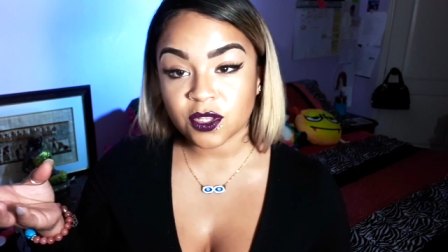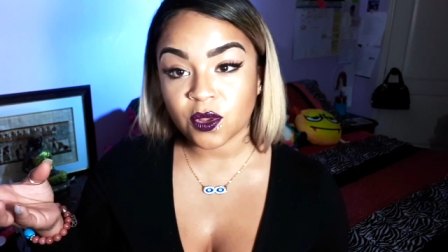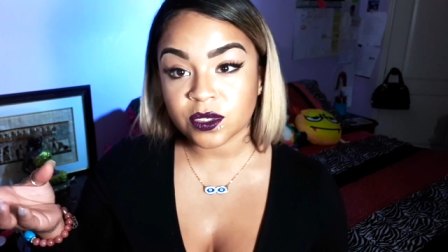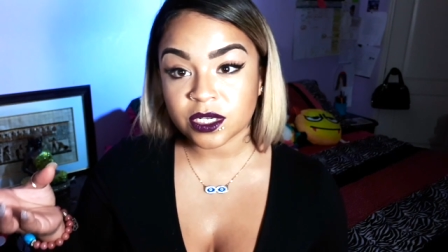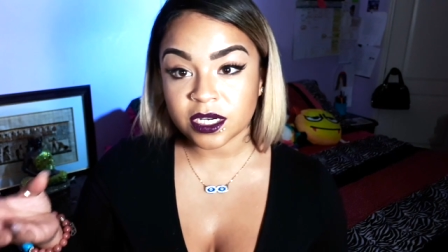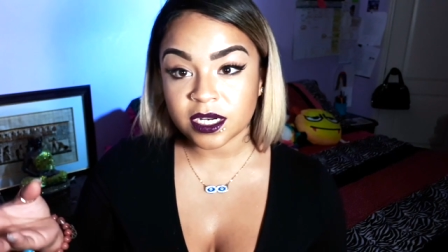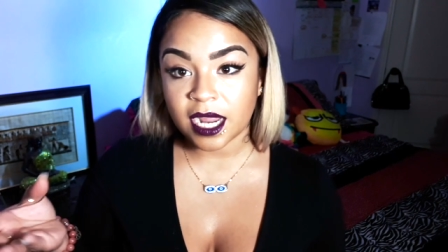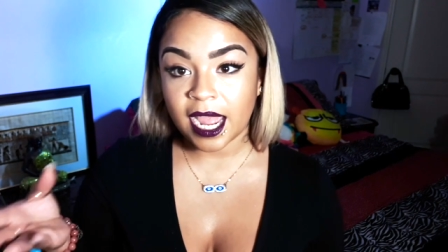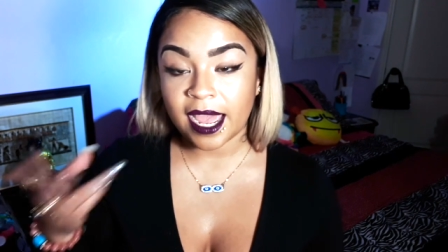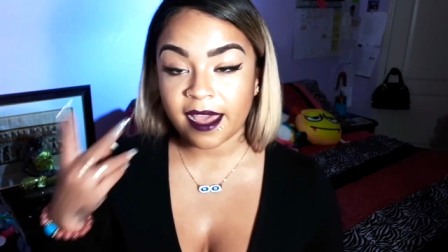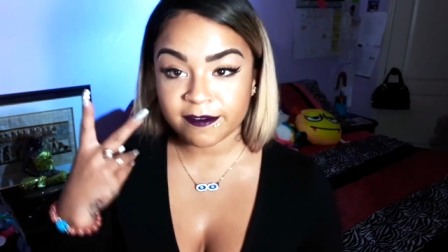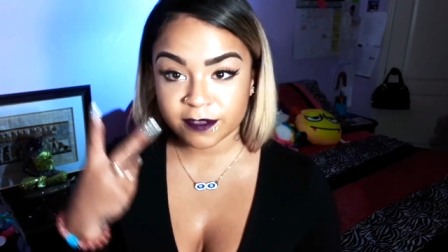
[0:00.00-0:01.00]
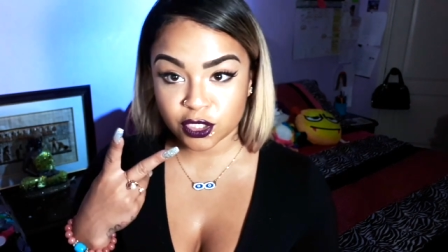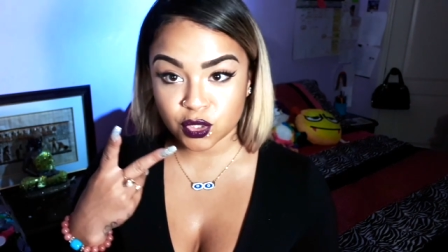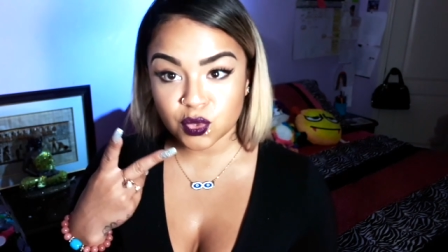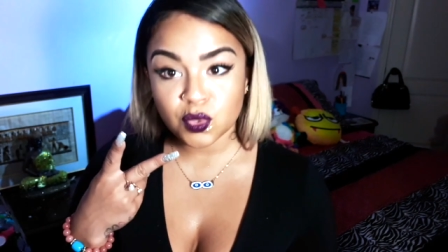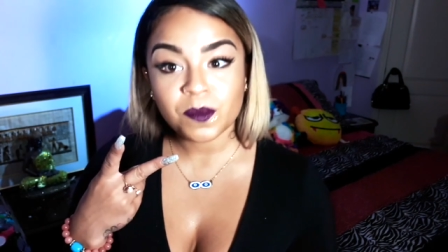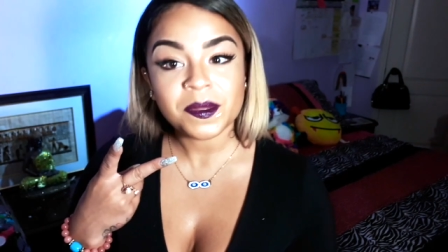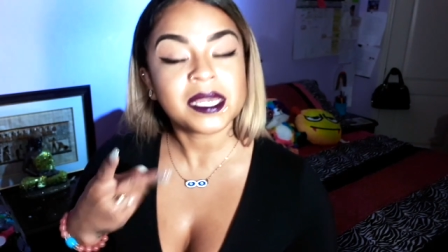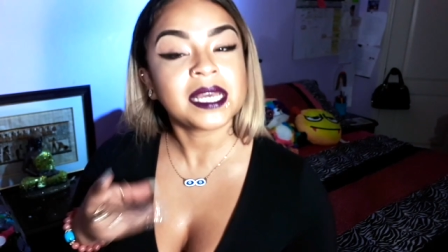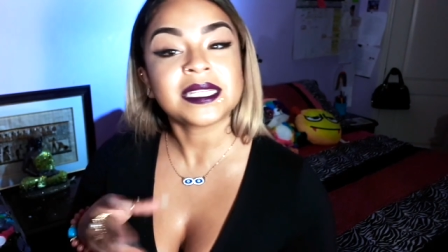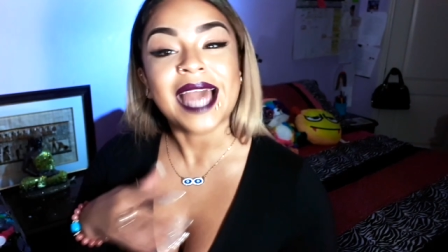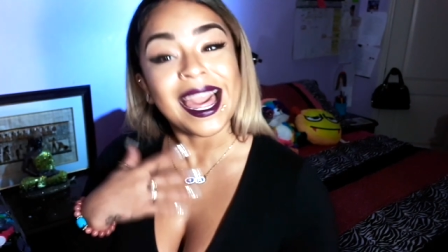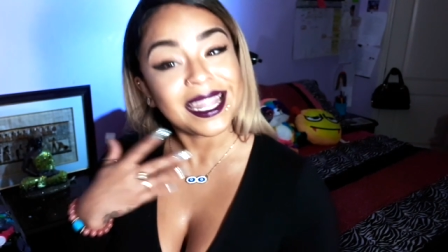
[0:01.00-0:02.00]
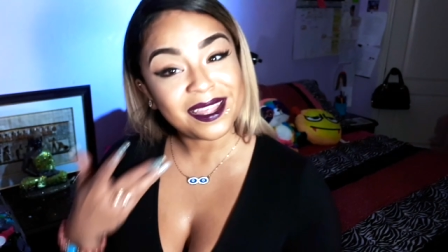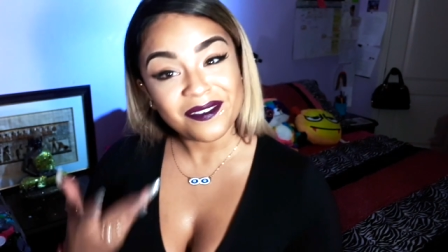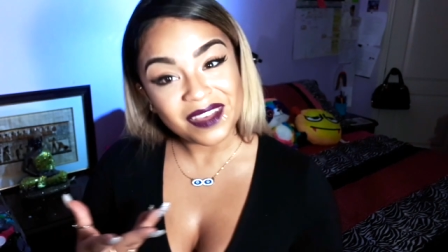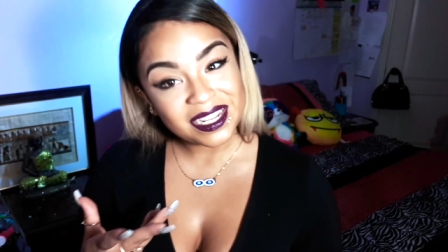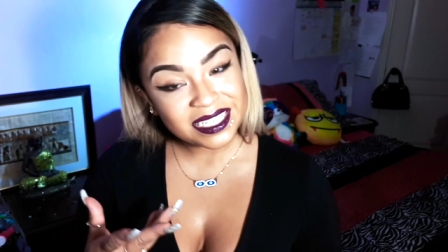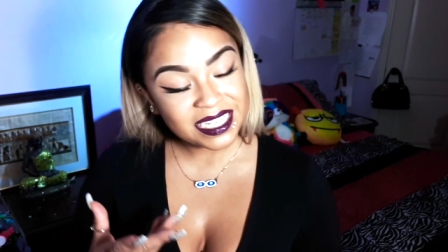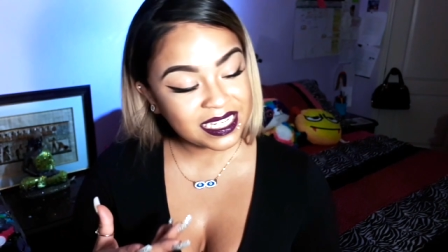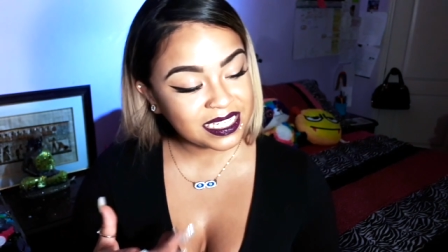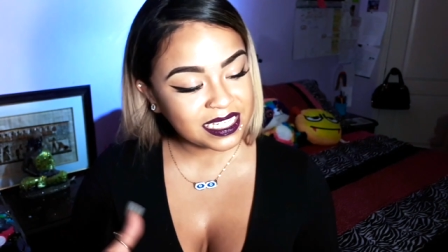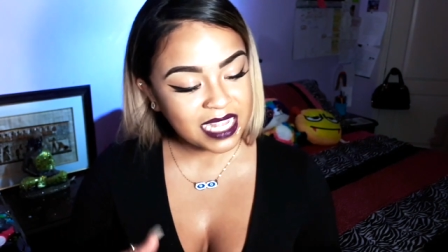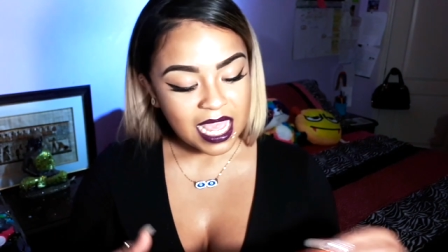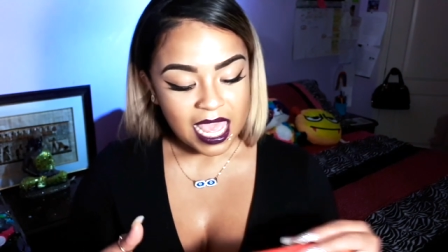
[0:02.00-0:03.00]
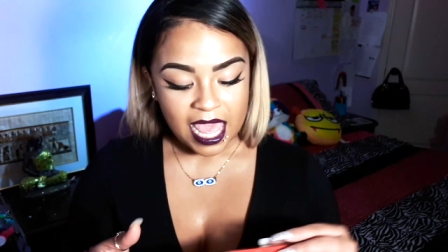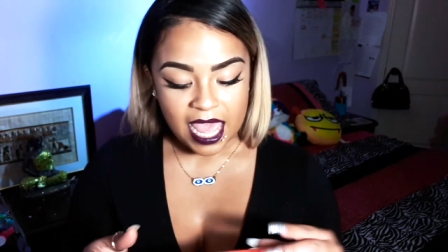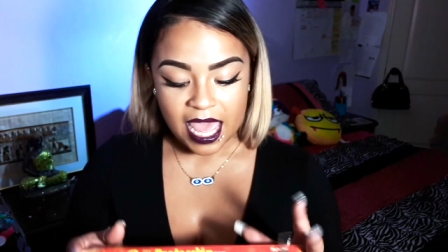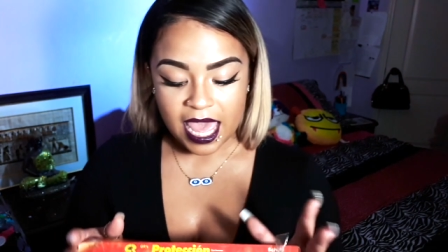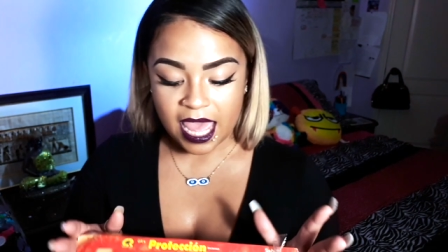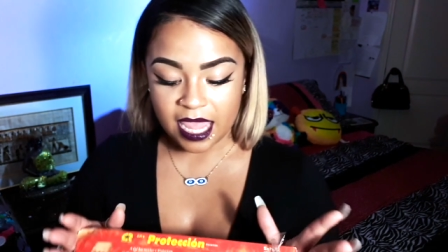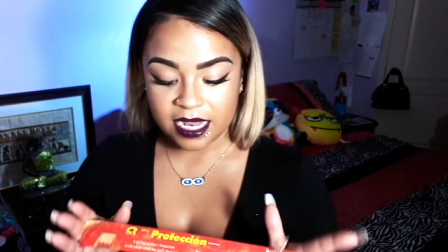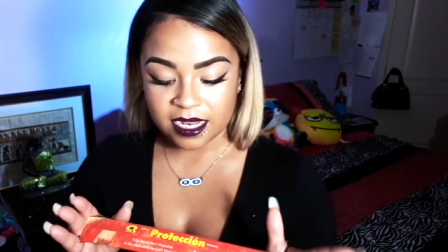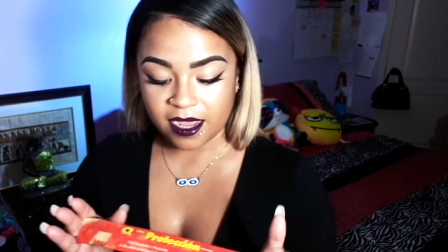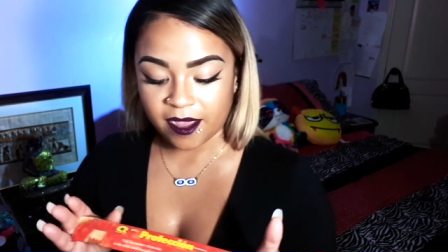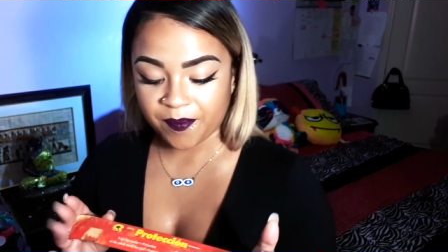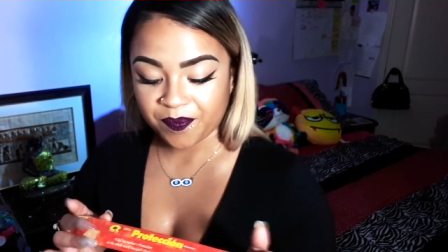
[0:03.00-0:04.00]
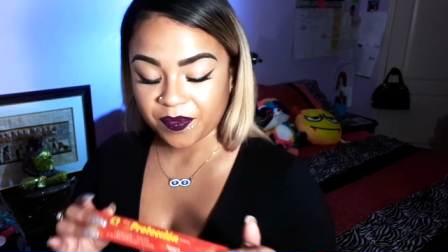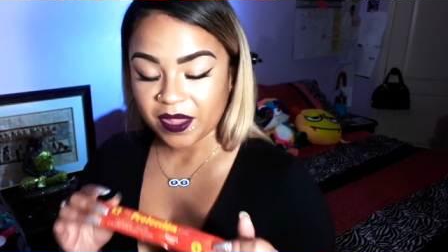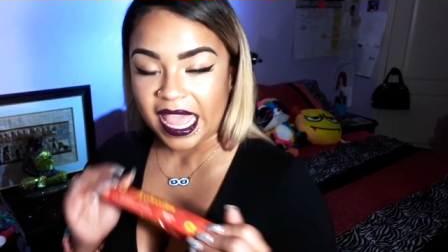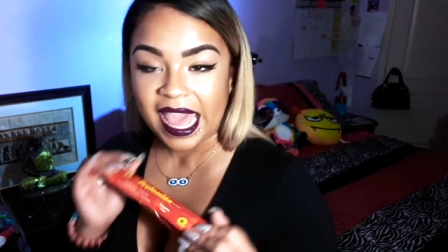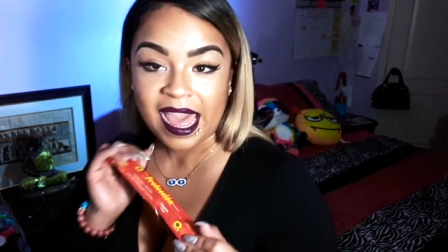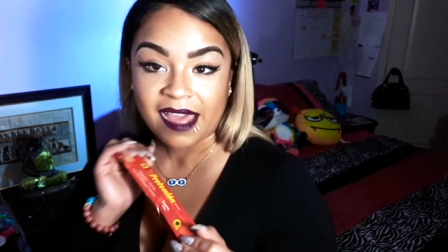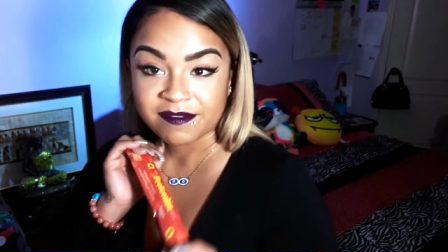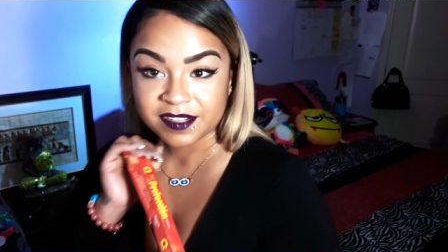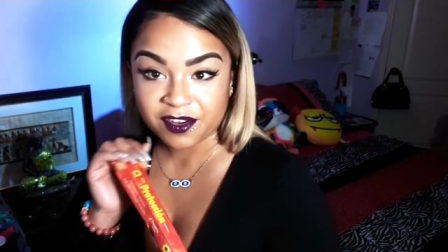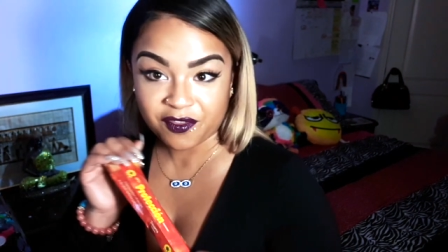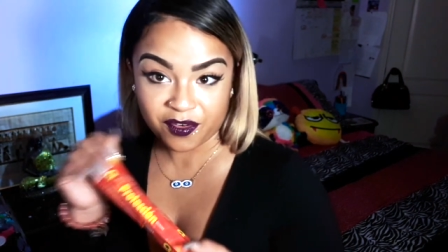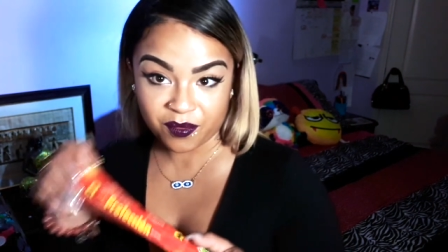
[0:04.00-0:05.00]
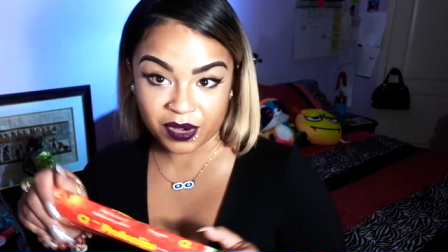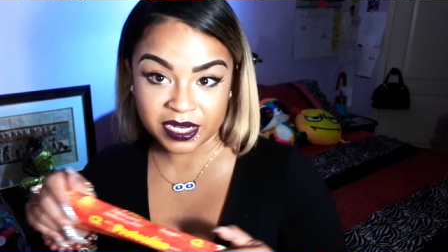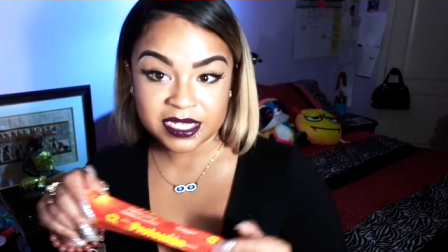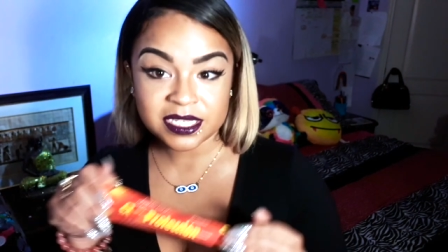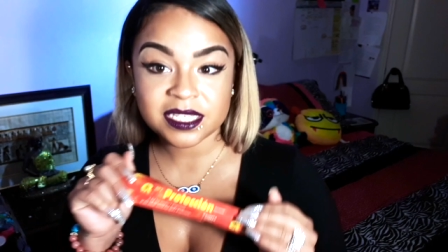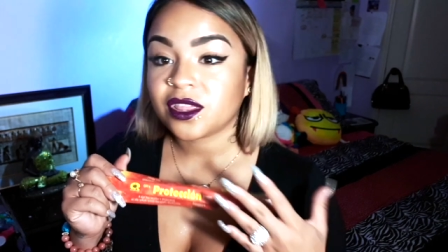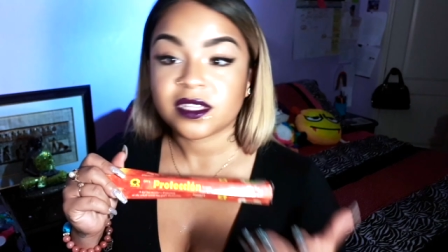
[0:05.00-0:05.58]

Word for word: holder. I have two because I love incense and um, I have different ones.